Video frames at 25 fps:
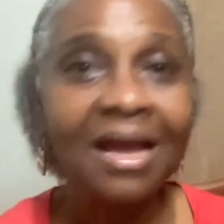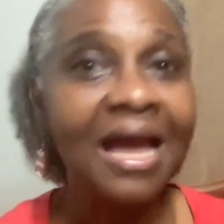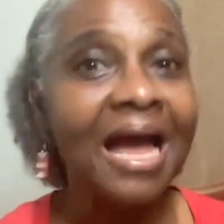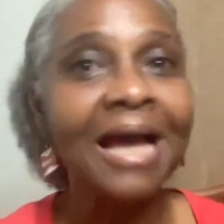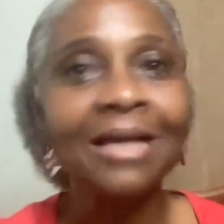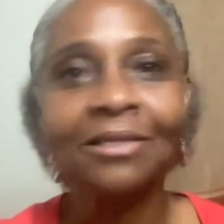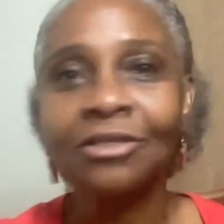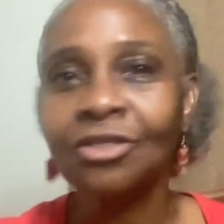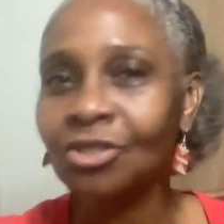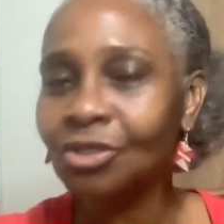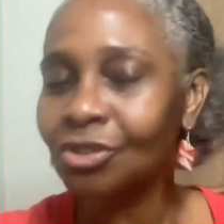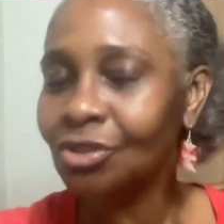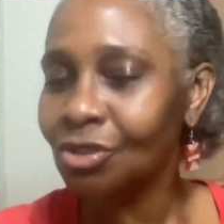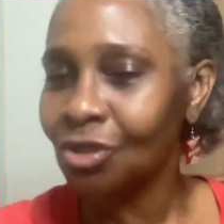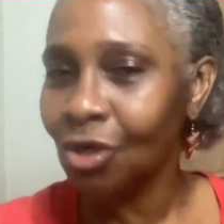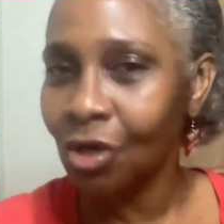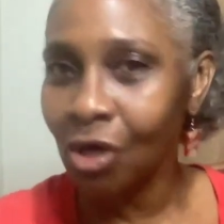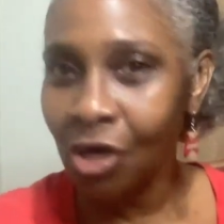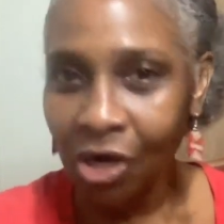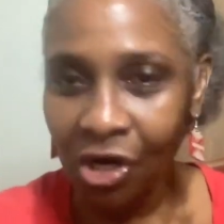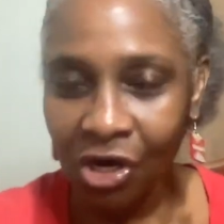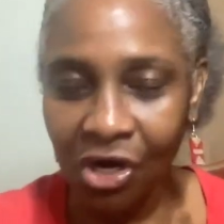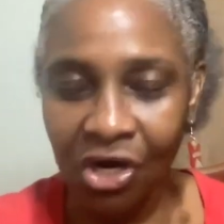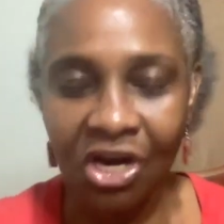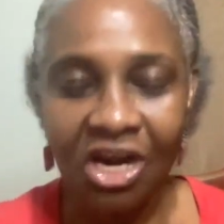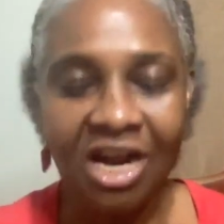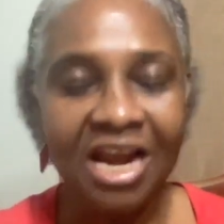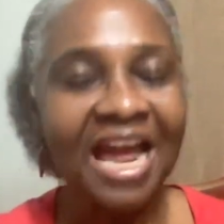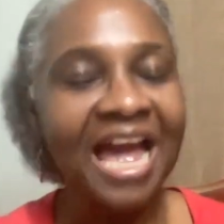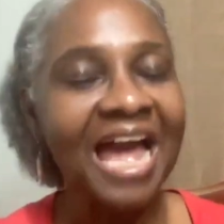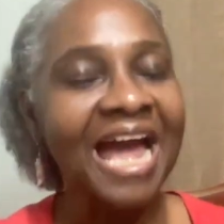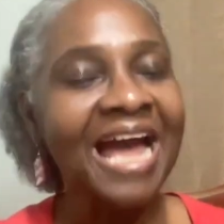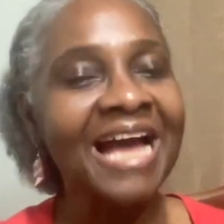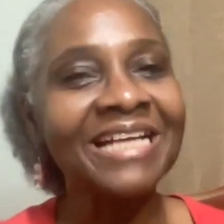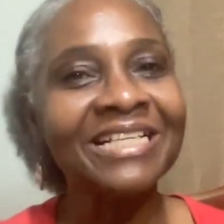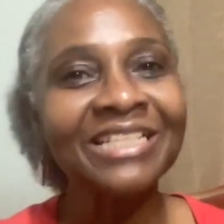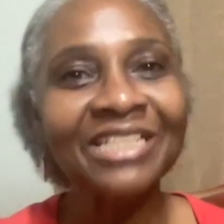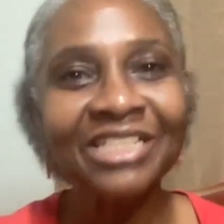and stir
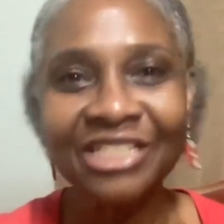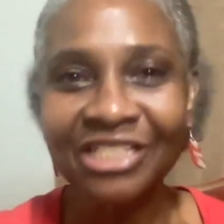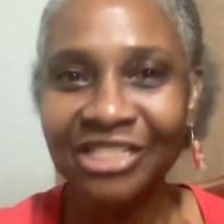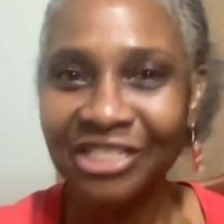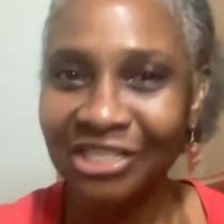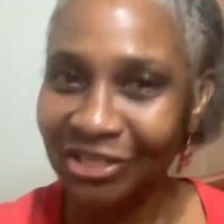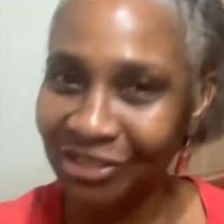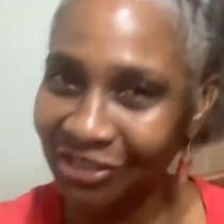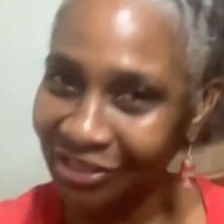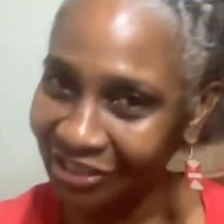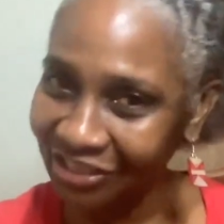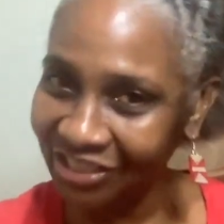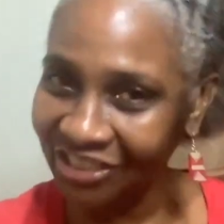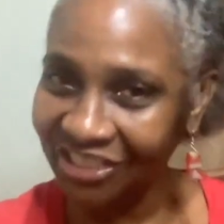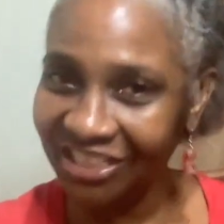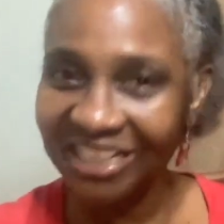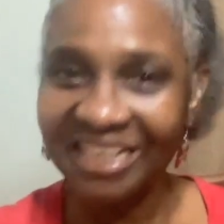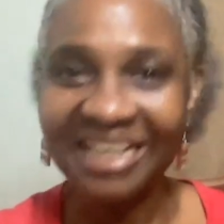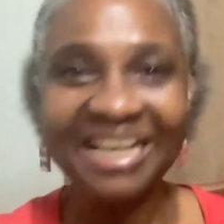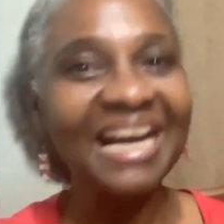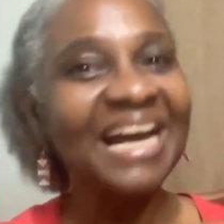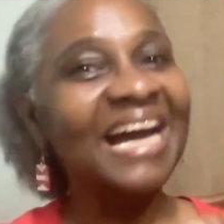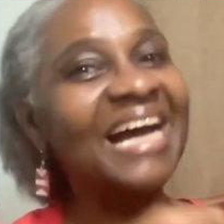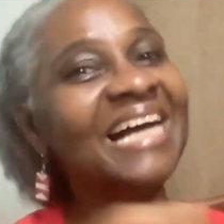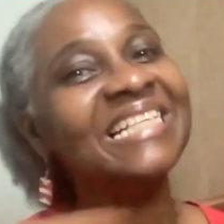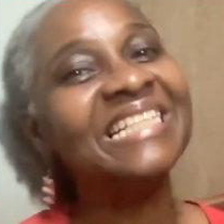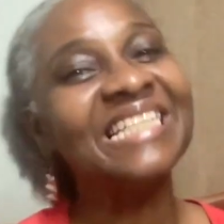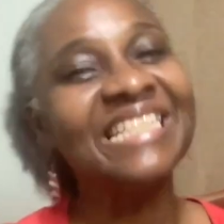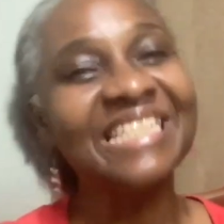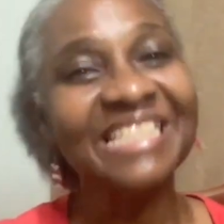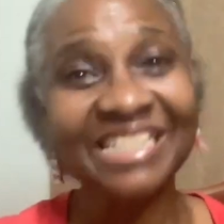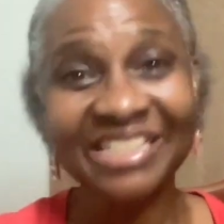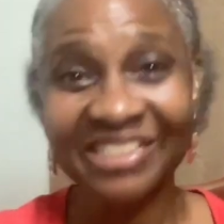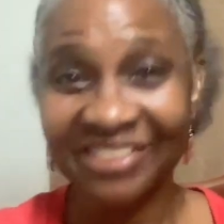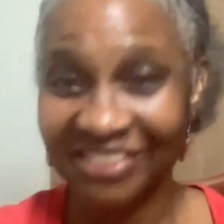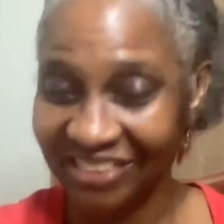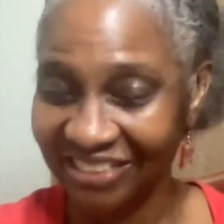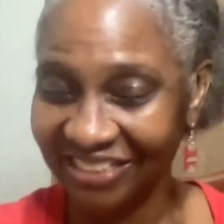and stir and
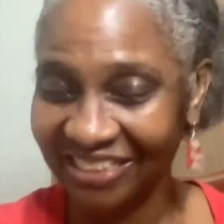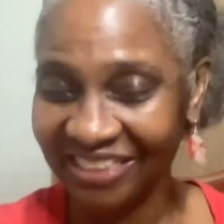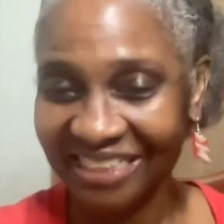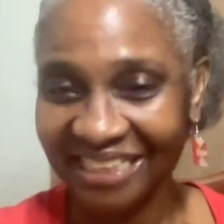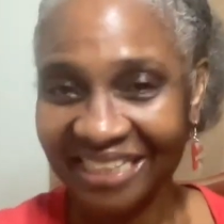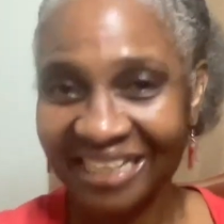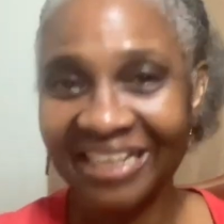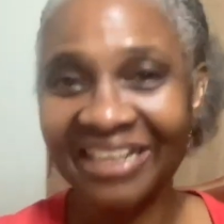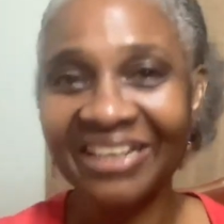stir